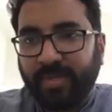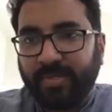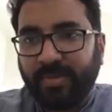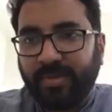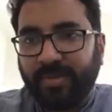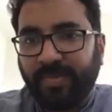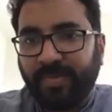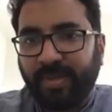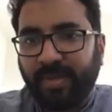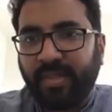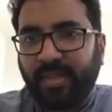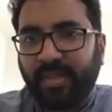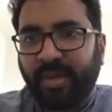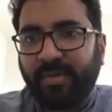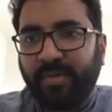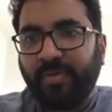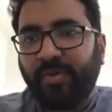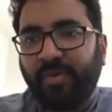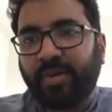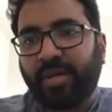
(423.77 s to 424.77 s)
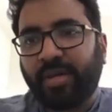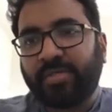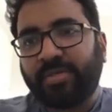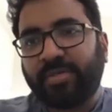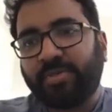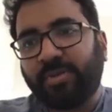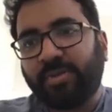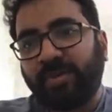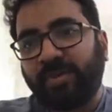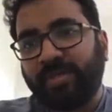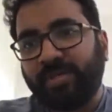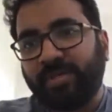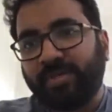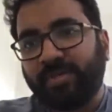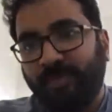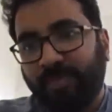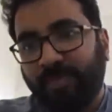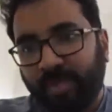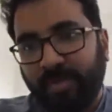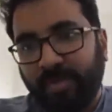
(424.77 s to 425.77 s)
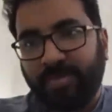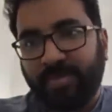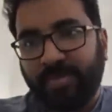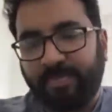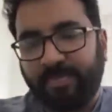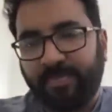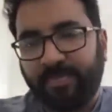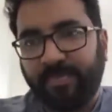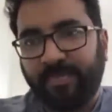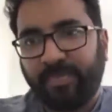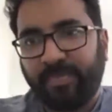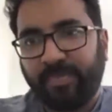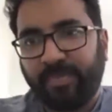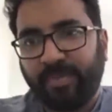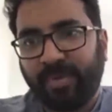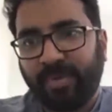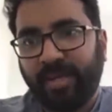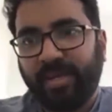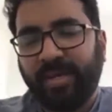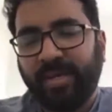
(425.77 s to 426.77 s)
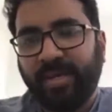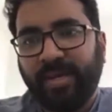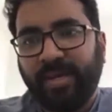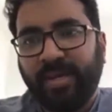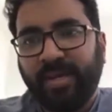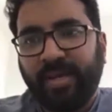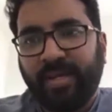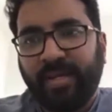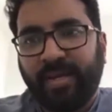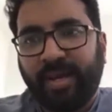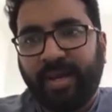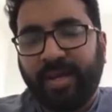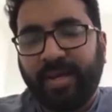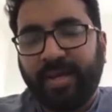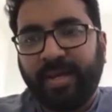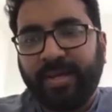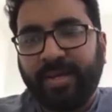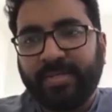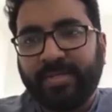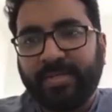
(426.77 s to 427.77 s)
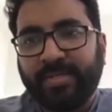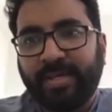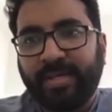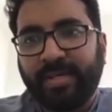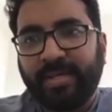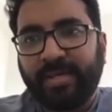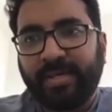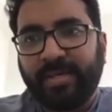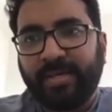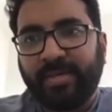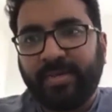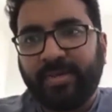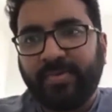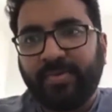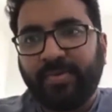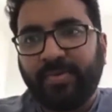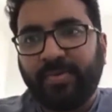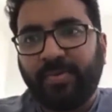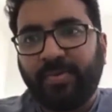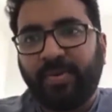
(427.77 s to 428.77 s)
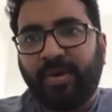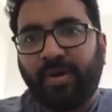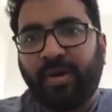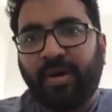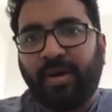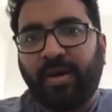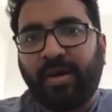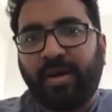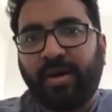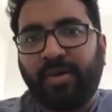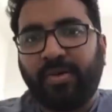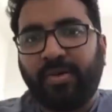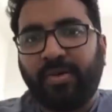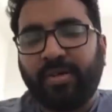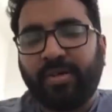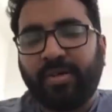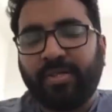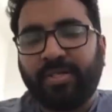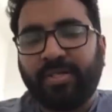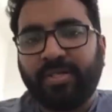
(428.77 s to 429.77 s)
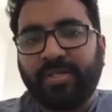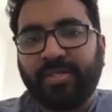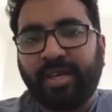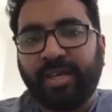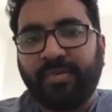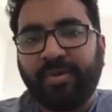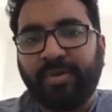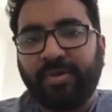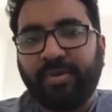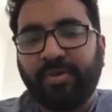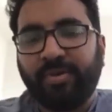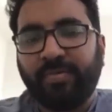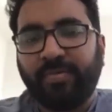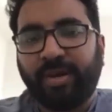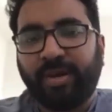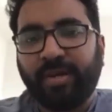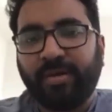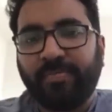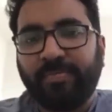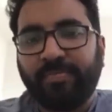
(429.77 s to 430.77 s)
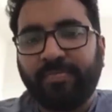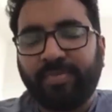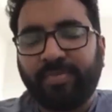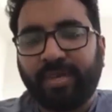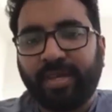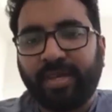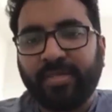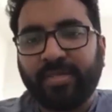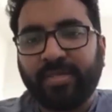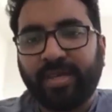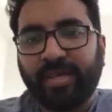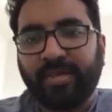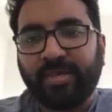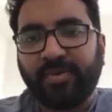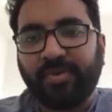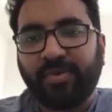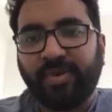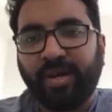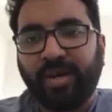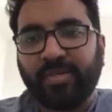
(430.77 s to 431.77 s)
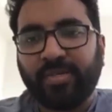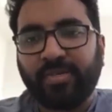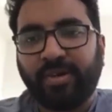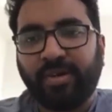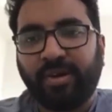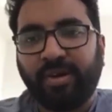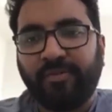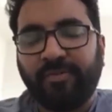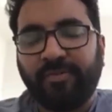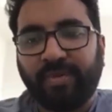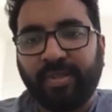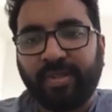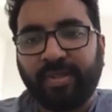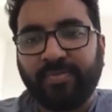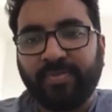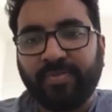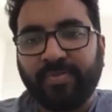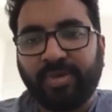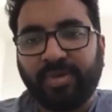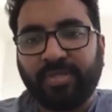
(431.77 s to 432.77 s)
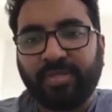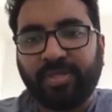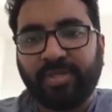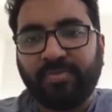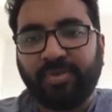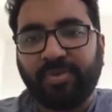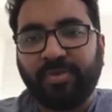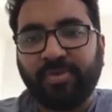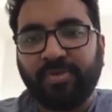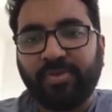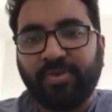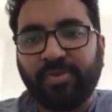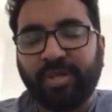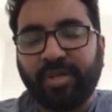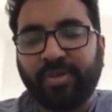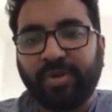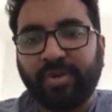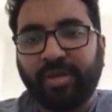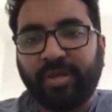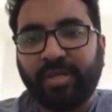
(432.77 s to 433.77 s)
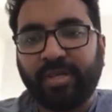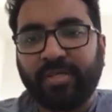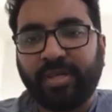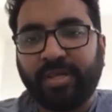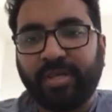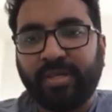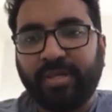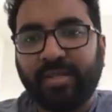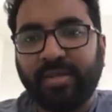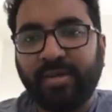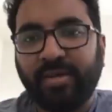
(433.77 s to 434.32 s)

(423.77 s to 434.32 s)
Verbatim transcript: and there are more conceptual questions for prelims, right? The idea is that uh, you are not just able to mug up things and go and solve prelims questions, because you need to understand the